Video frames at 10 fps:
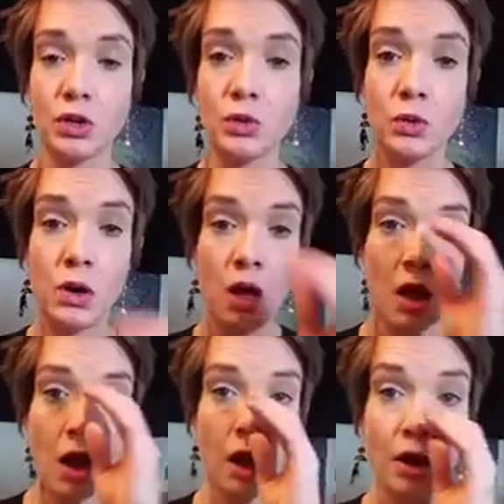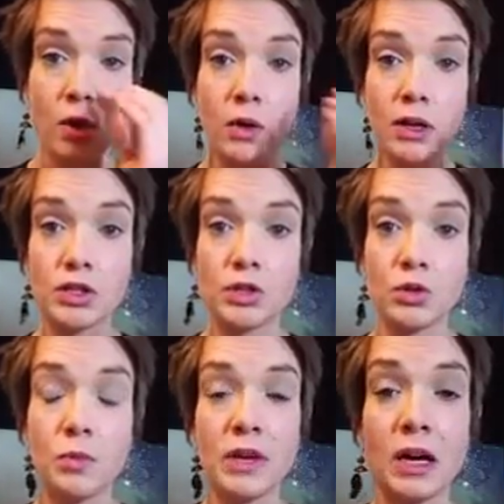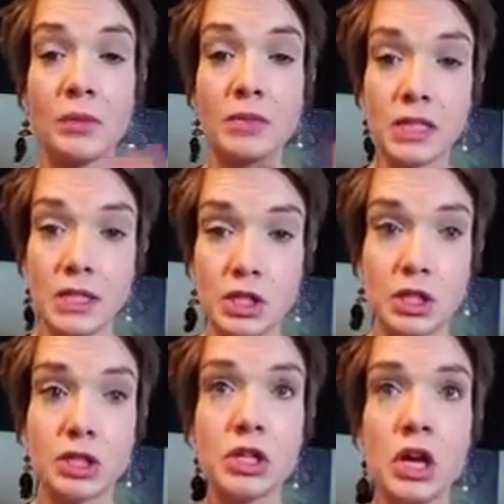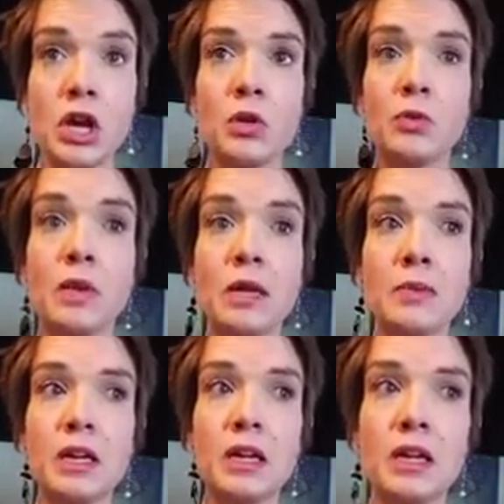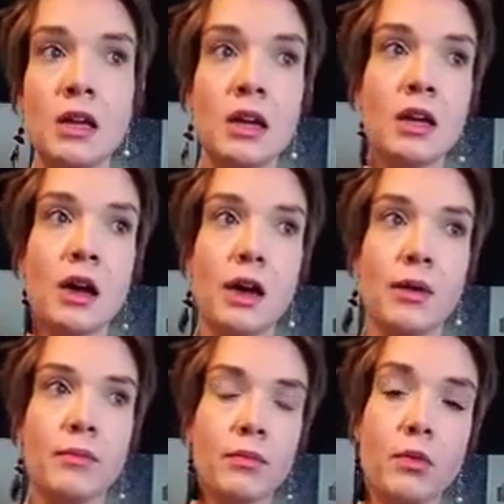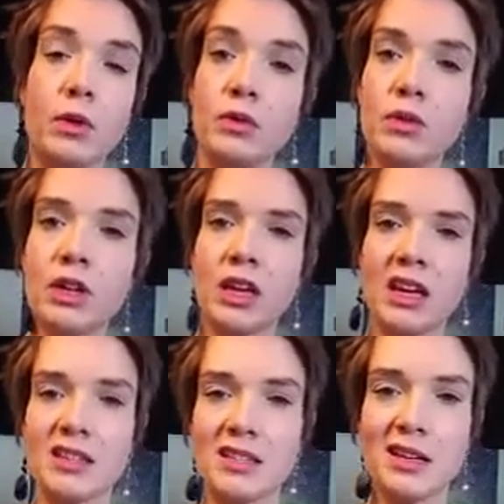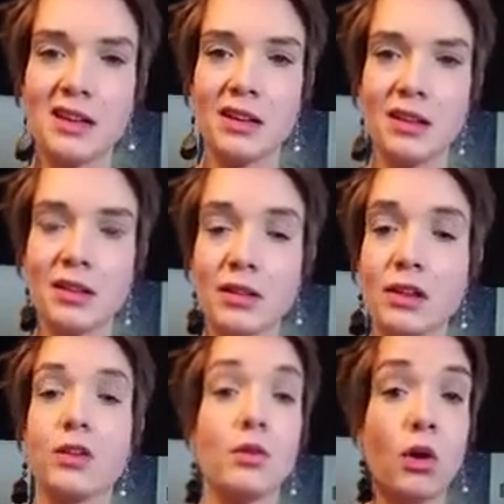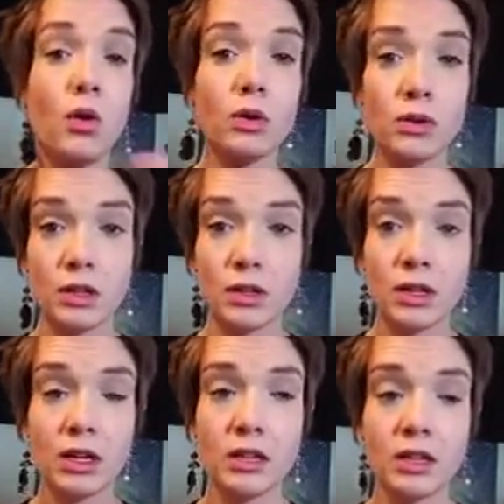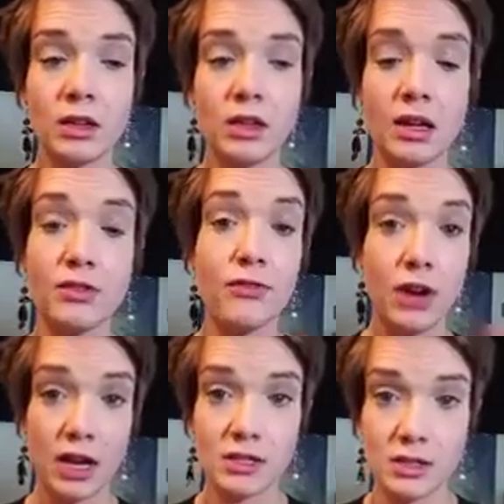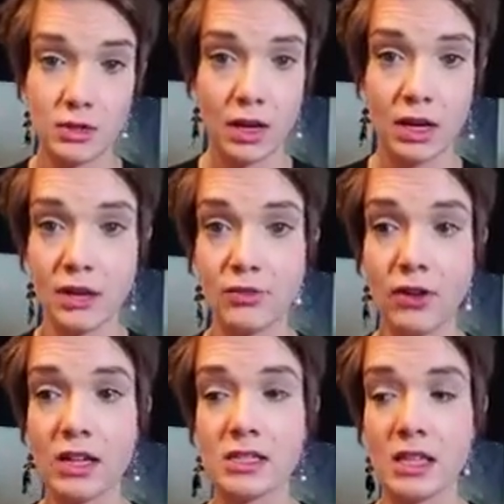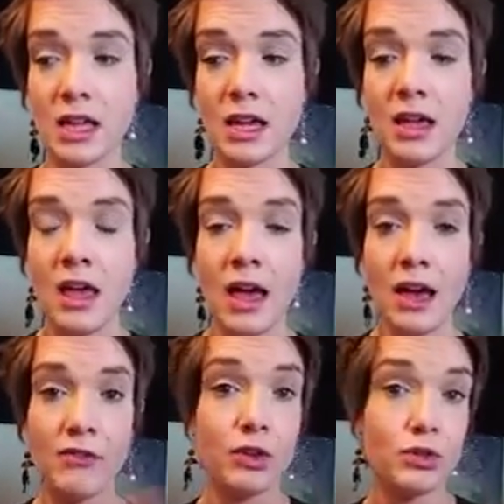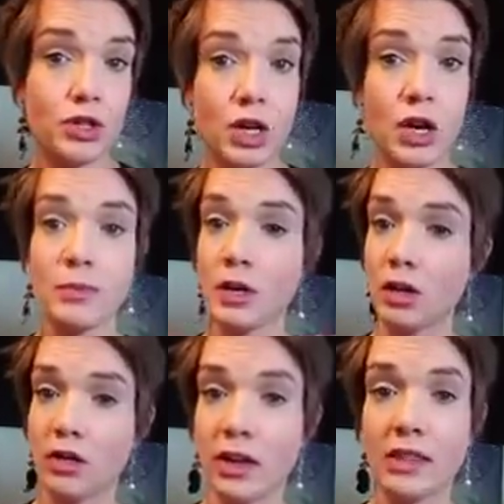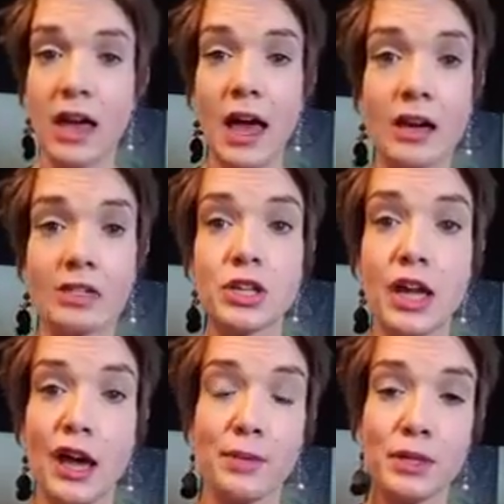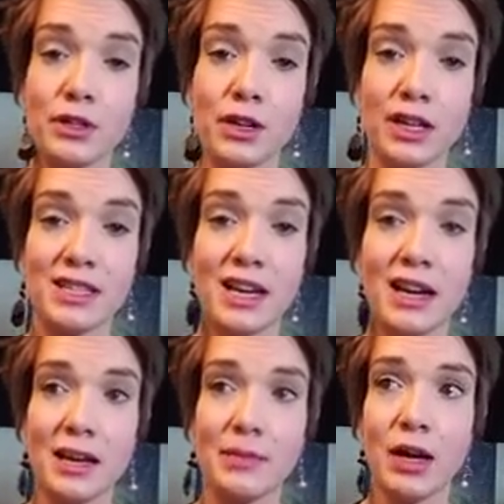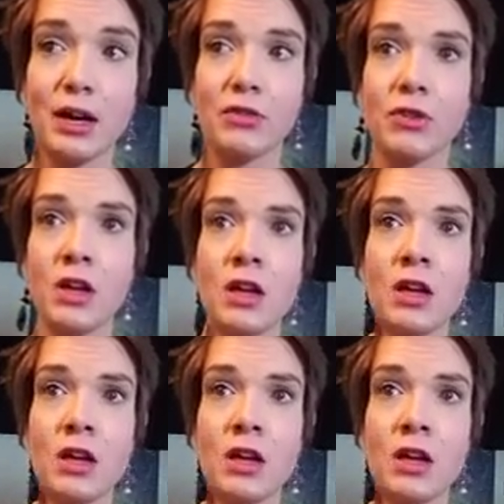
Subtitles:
who are going to become teachers, who maybe, when you look at, you know, old in France, okay, in France they have Notre Dame and all that. That actually happened during a time of